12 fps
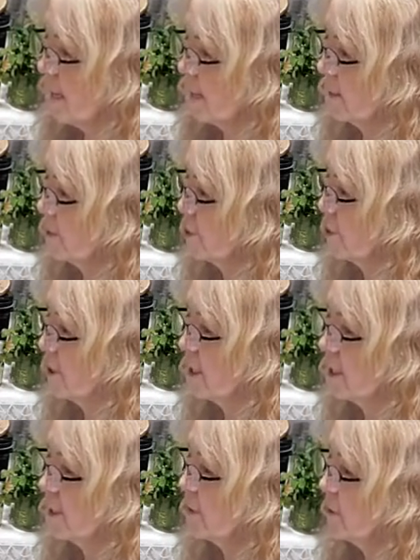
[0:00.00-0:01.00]
And the
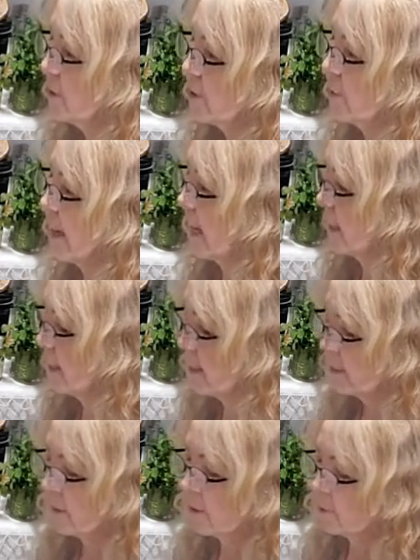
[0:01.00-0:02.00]
shiitakes are so
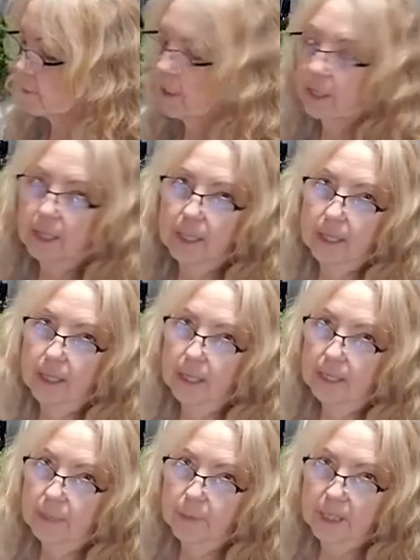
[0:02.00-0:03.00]
handy. They're really
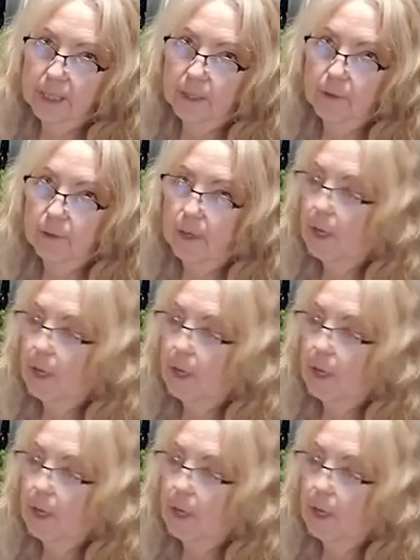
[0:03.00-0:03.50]
inexpensive.